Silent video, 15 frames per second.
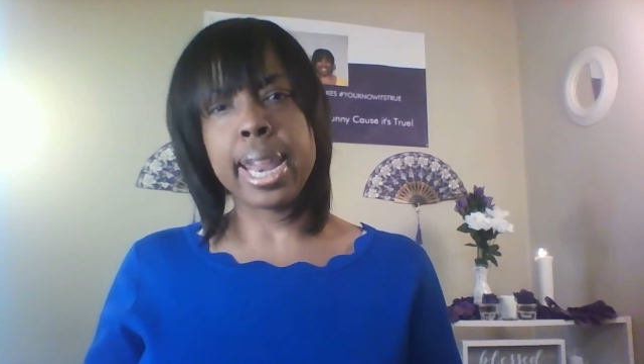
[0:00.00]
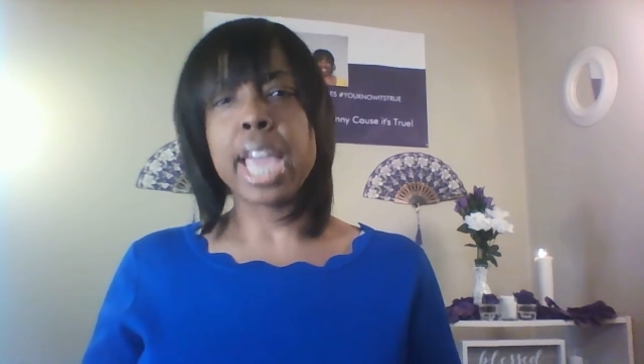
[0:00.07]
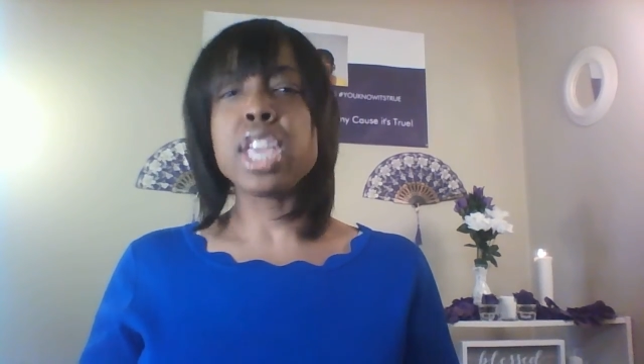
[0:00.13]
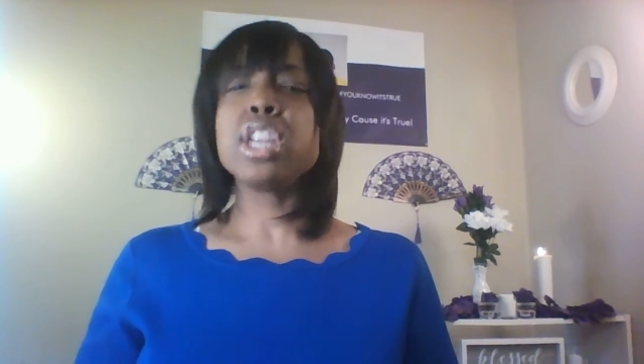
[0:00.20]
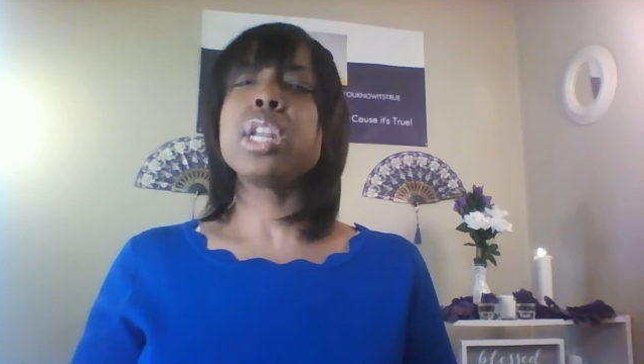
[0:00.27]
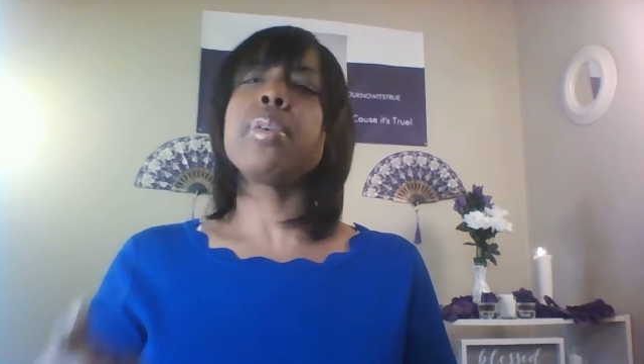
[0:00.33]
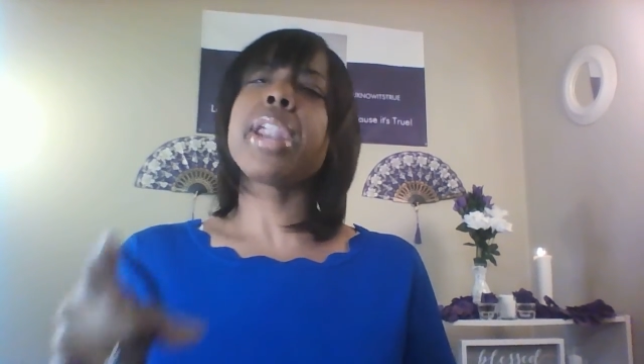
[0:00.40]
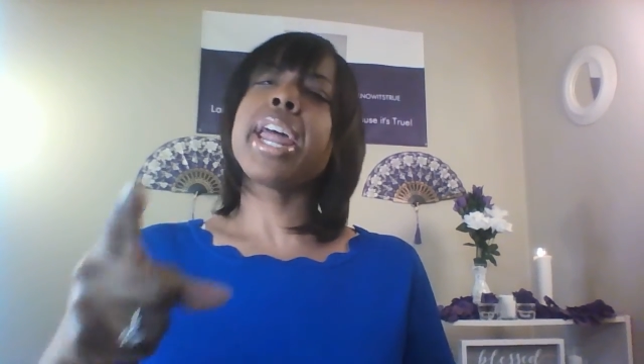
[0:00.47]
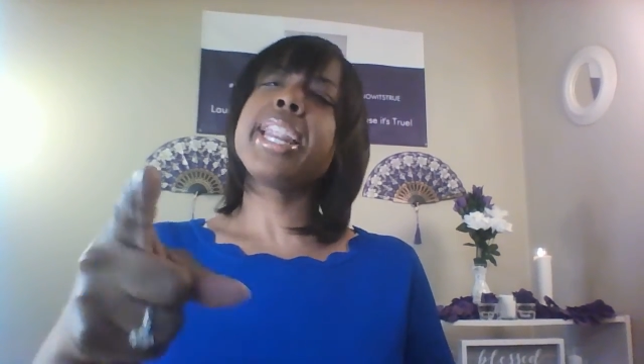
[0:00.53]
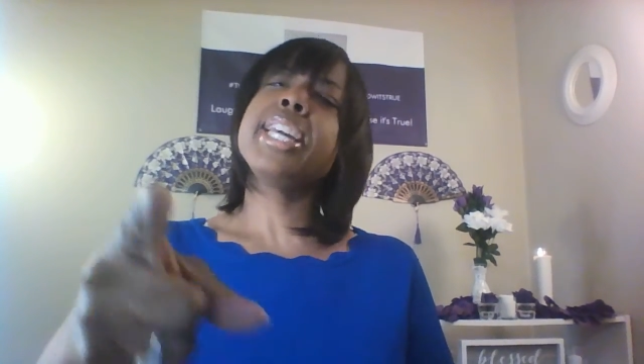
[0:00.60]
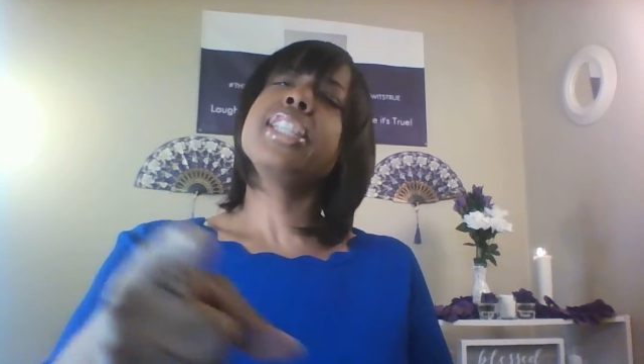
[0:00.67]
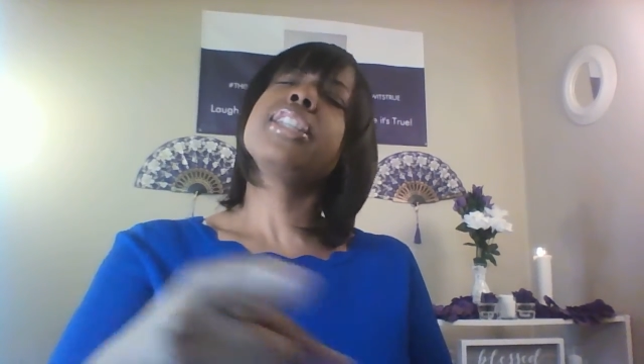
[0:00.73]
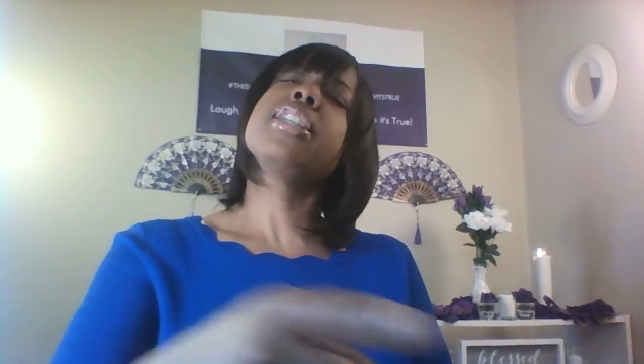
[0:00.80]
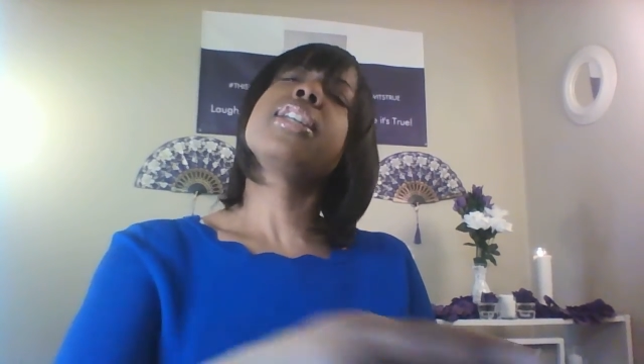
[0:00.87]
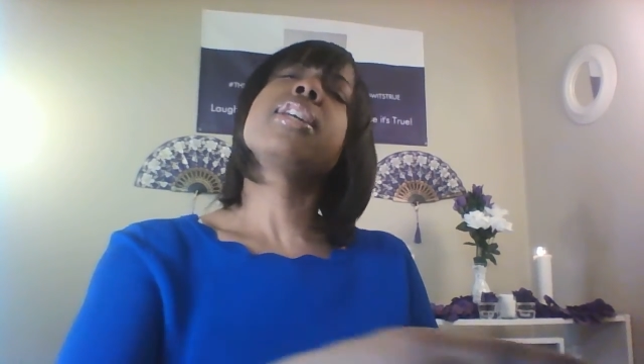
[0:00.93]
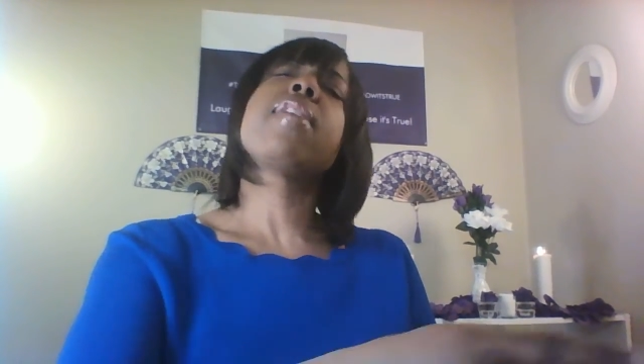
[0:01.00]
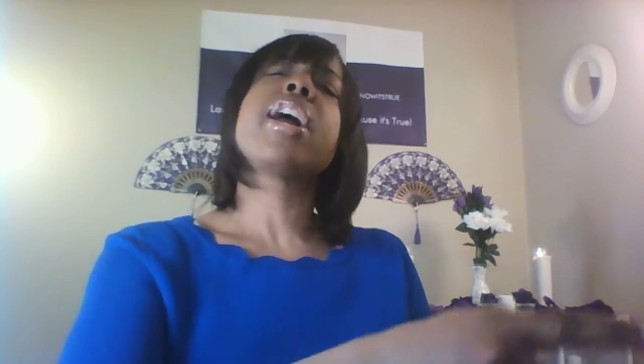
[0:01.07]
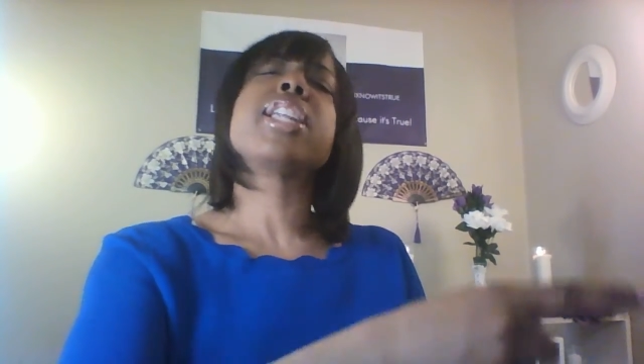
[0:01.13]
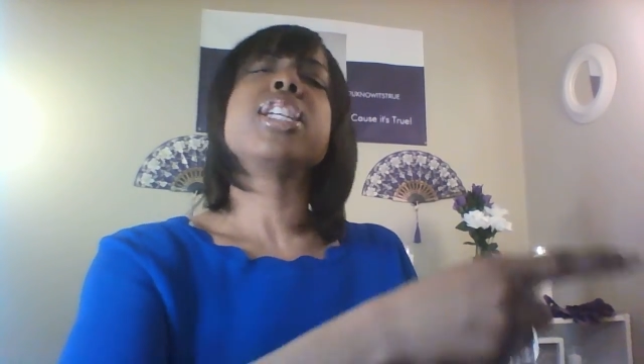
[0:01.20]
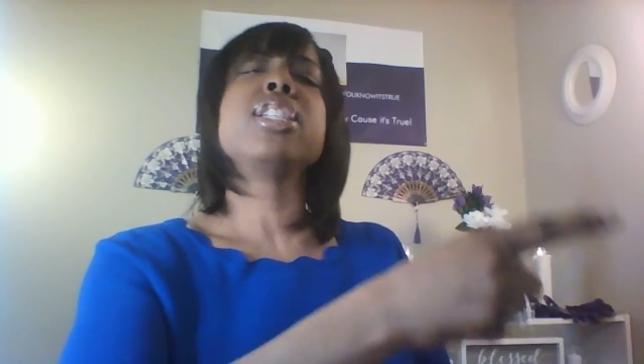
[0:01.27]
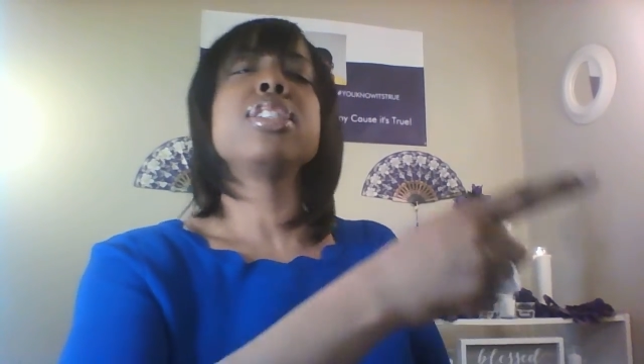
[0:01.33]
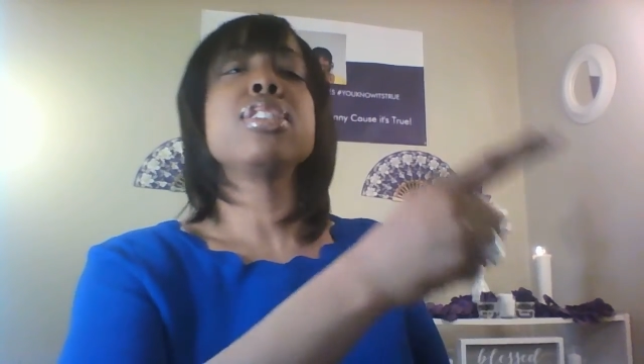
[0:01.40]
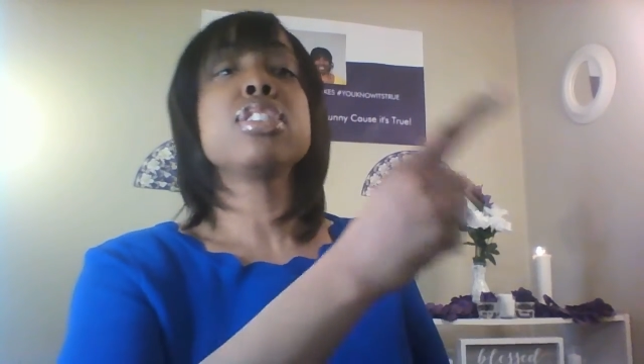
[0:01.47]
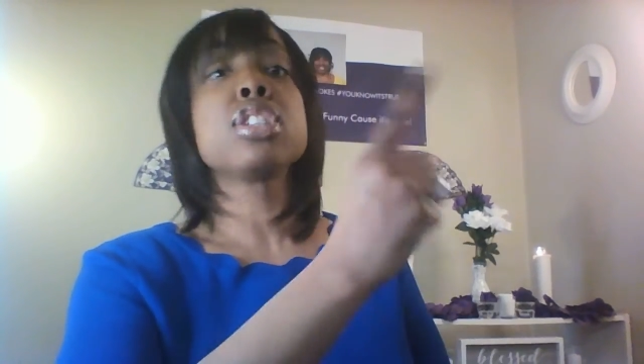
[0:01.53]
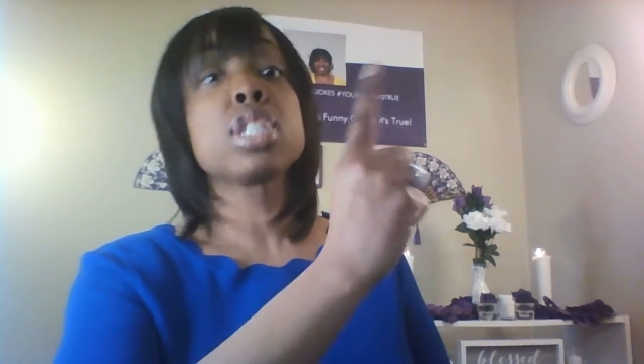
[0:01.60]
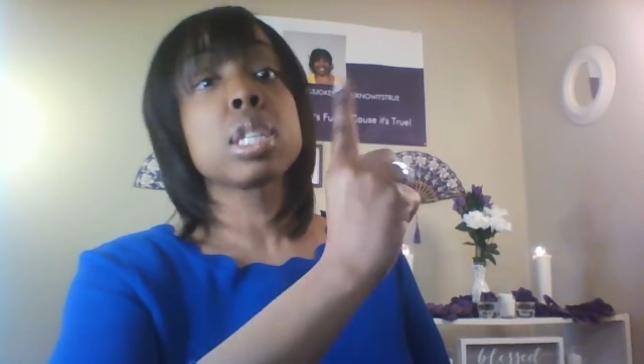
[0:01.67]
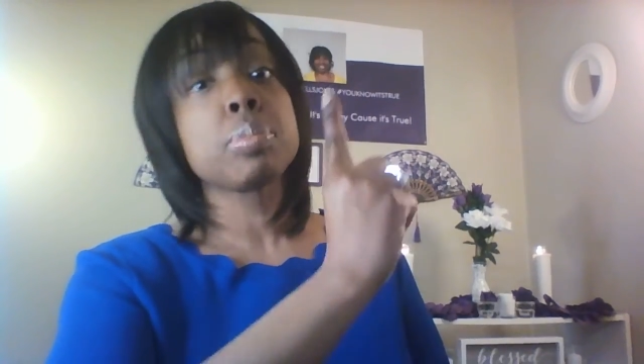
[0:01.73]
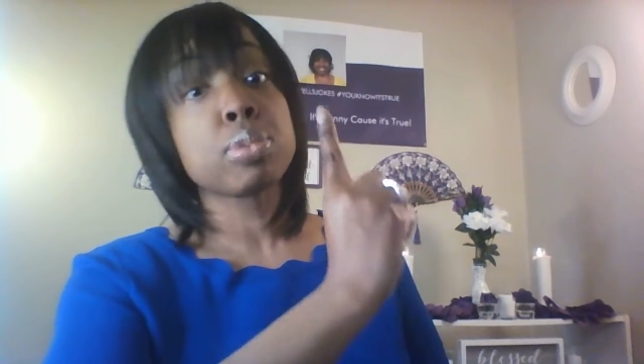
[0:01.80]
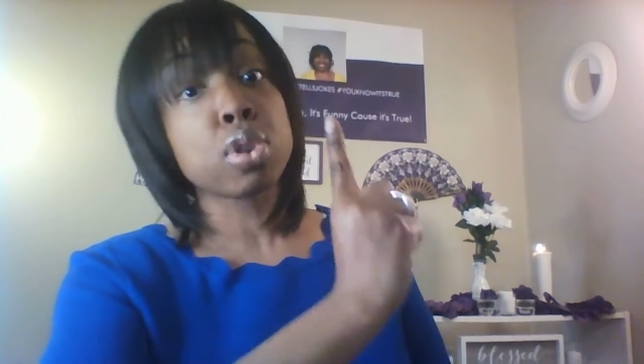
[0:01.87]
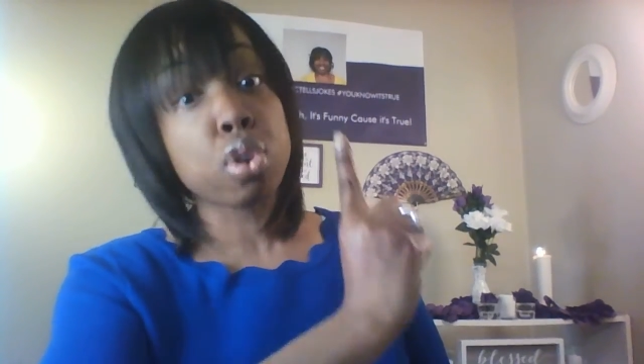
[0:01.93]
Now you know what I need you to do. I need you to
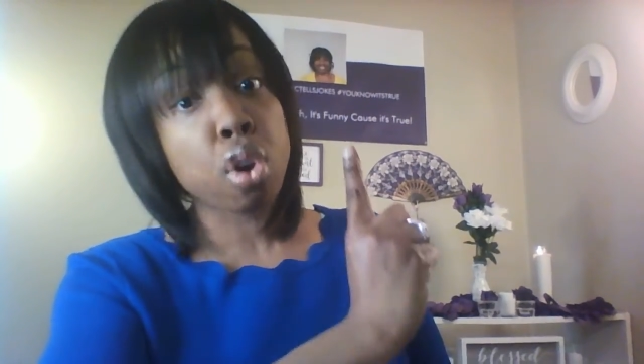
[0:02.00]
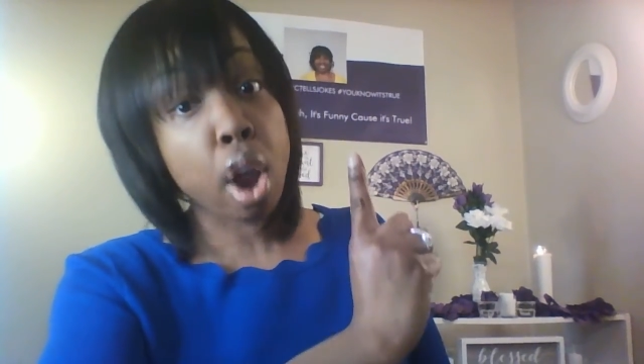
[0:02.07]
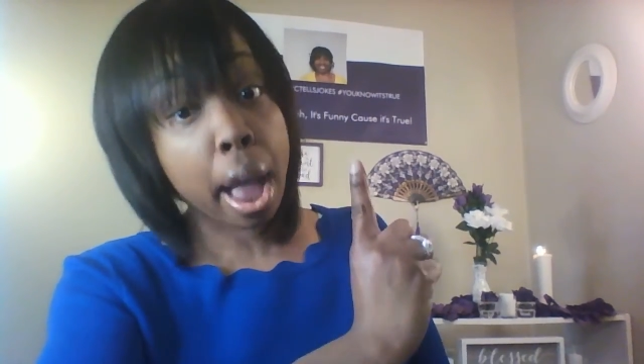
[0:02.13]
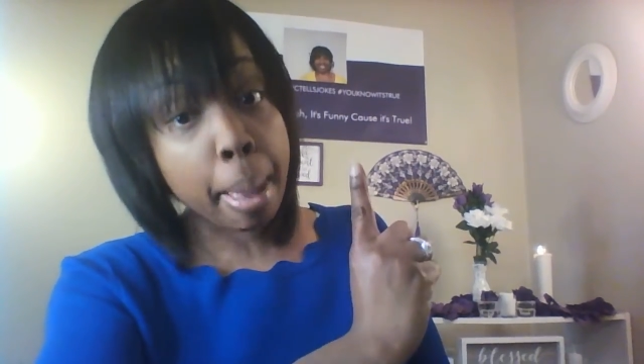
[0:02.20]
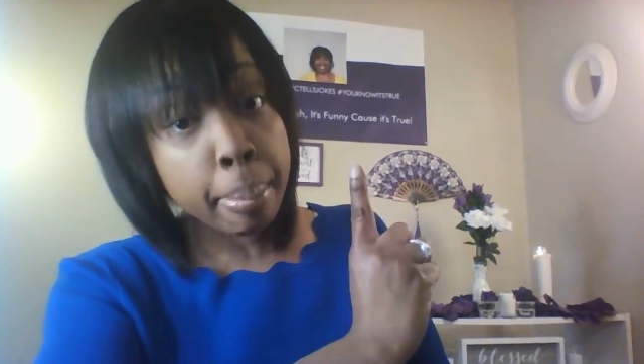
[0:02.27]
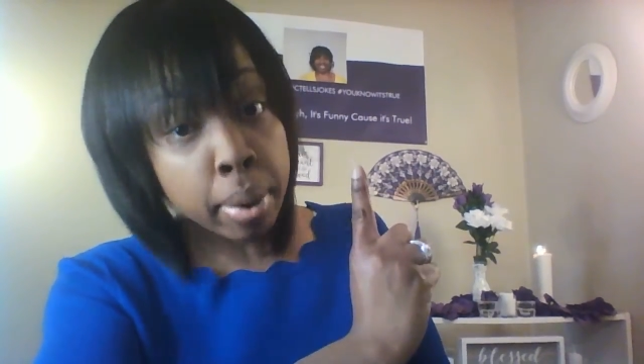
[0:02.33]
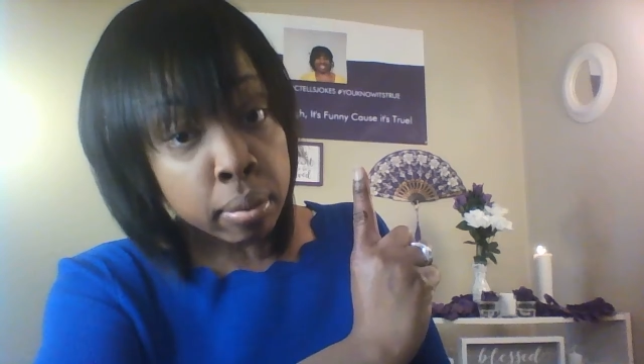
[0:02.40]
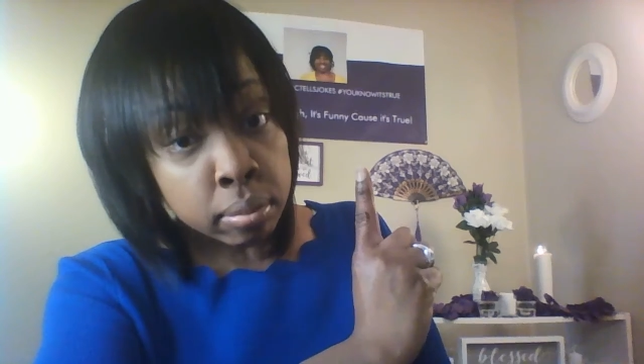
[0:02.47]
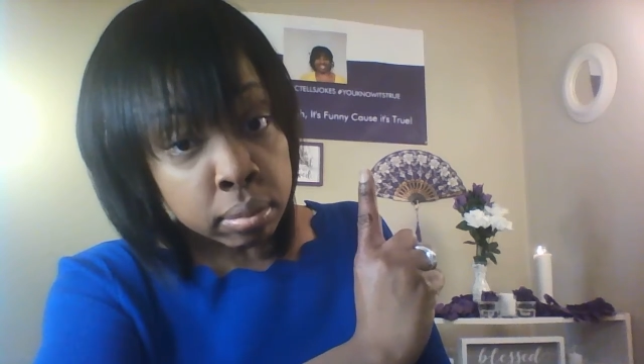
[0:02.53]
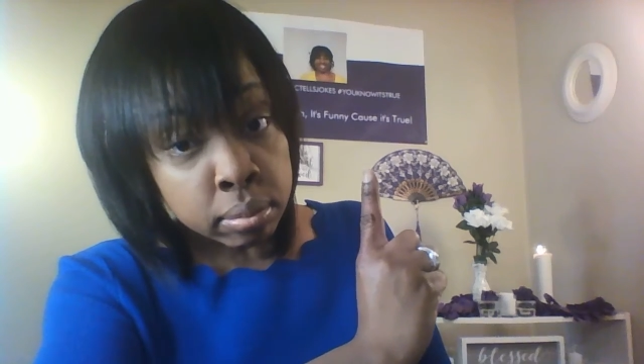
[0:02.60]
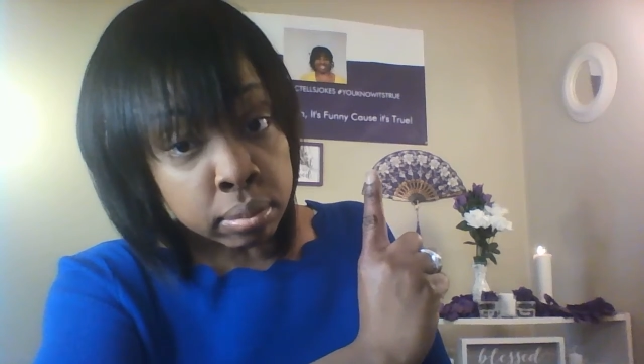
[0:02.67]
subscribe.